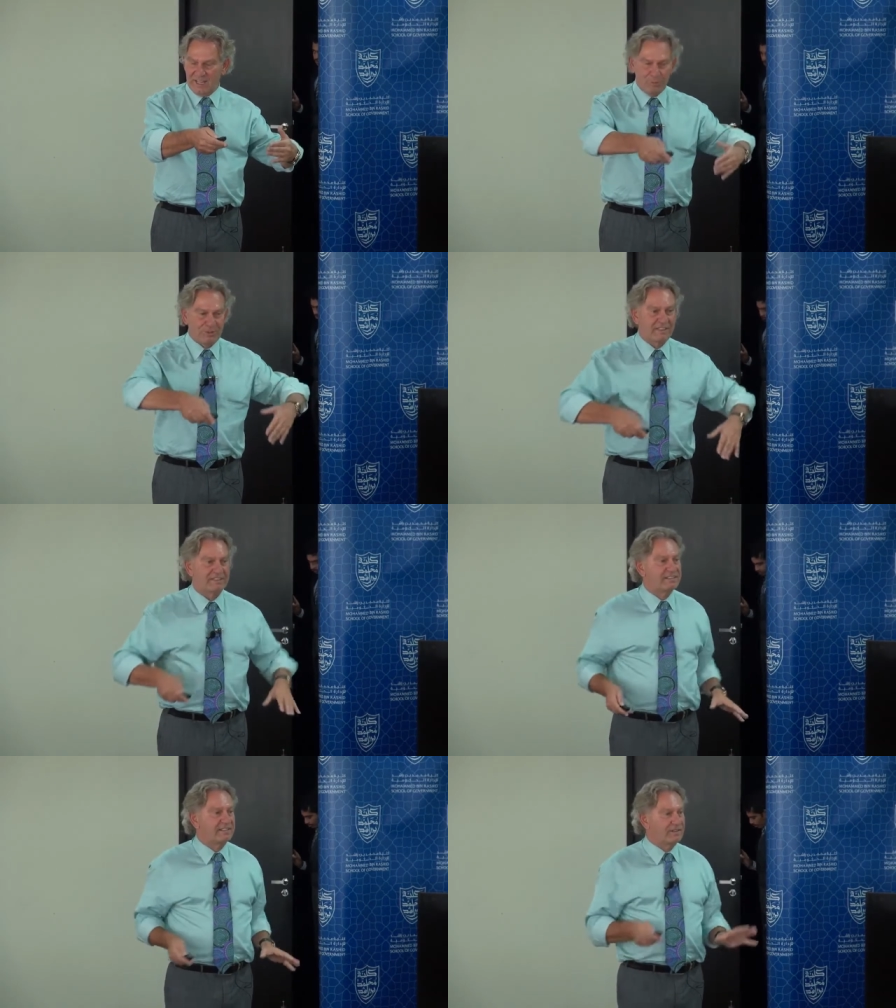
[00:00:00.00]
Uh, but
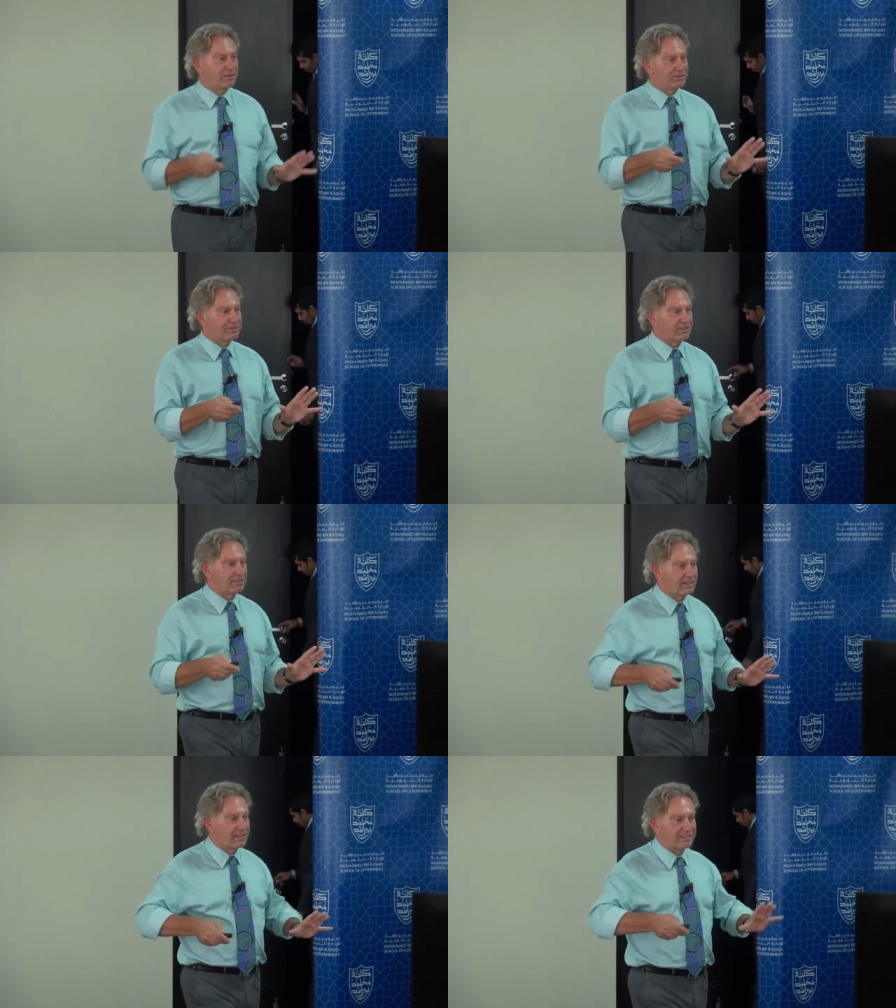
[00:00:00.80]
that's still also the,
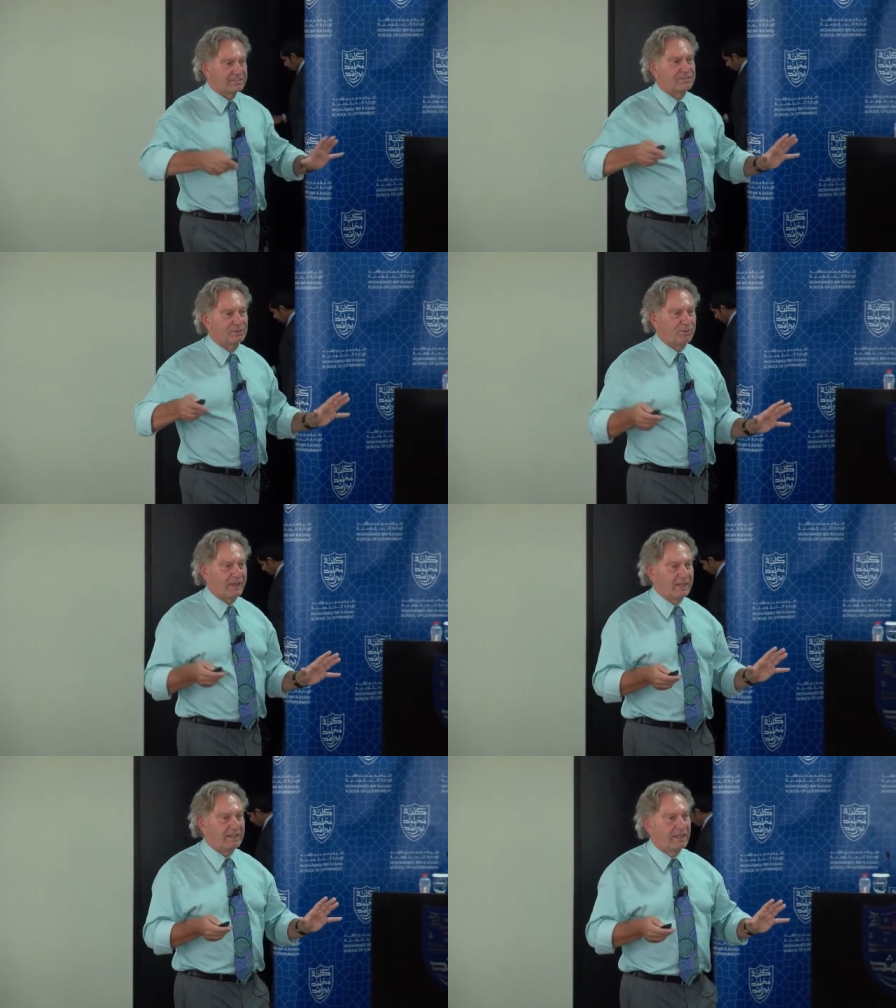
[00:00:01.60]
the classical
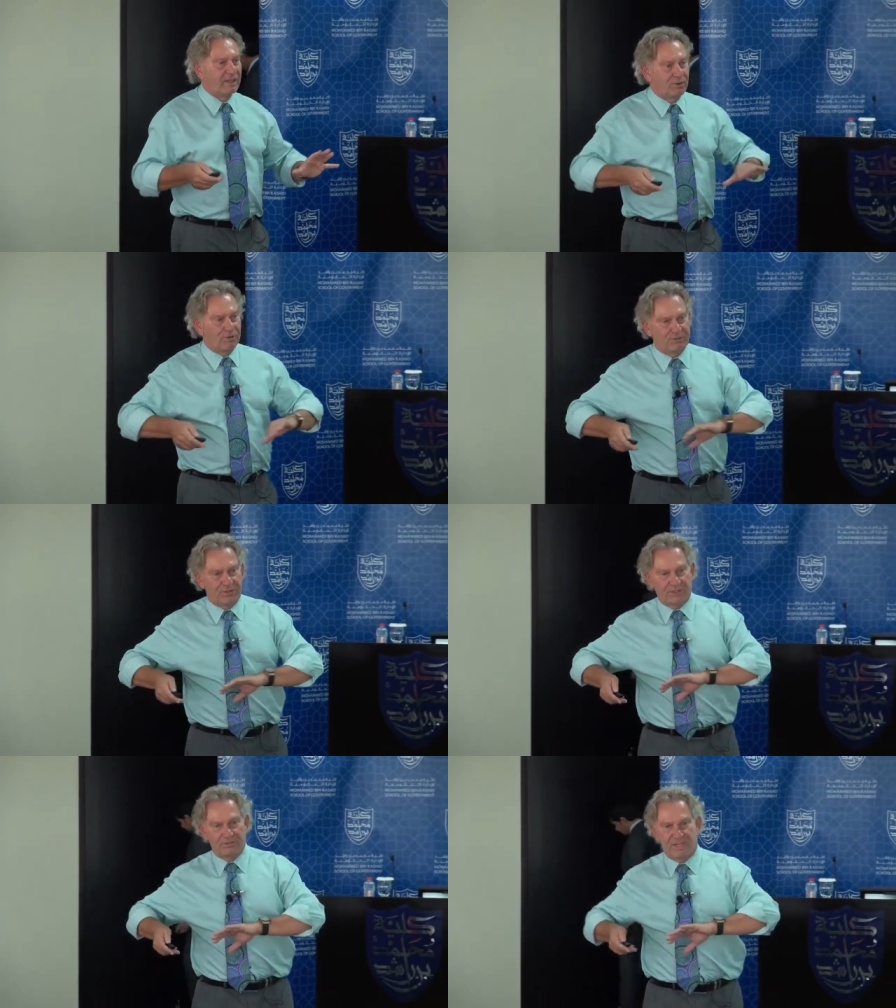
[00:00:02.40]
way of,
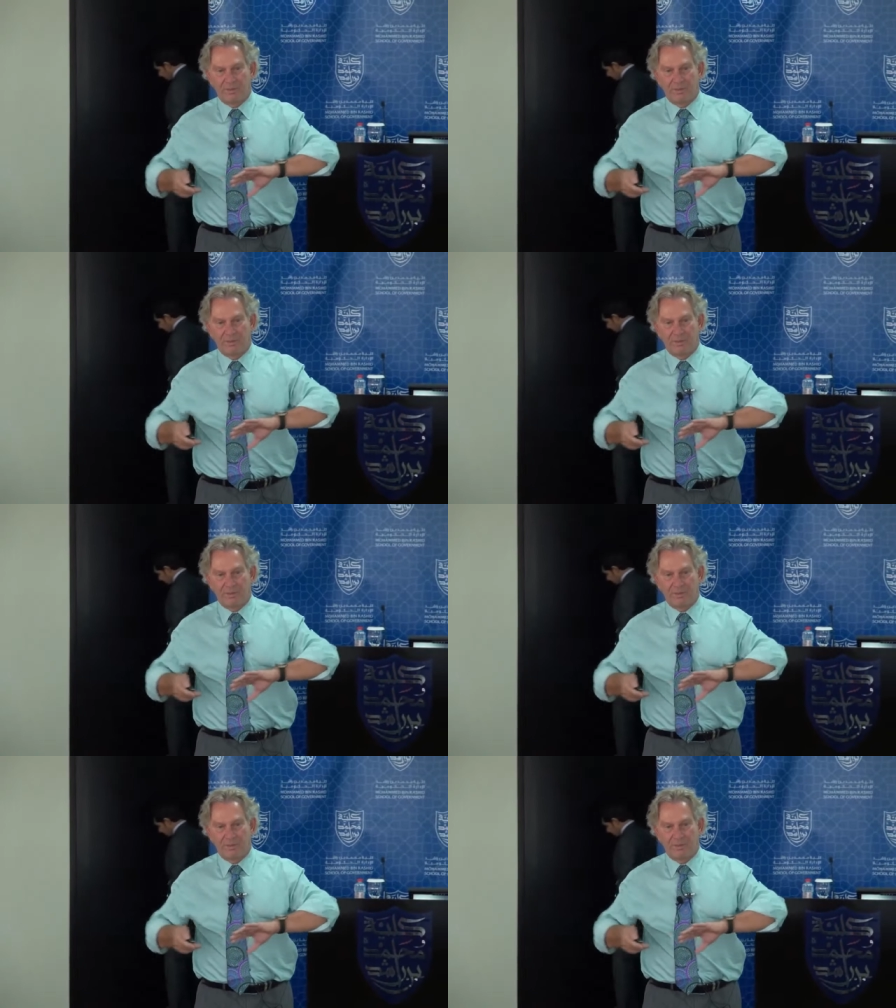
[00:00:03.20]
you know,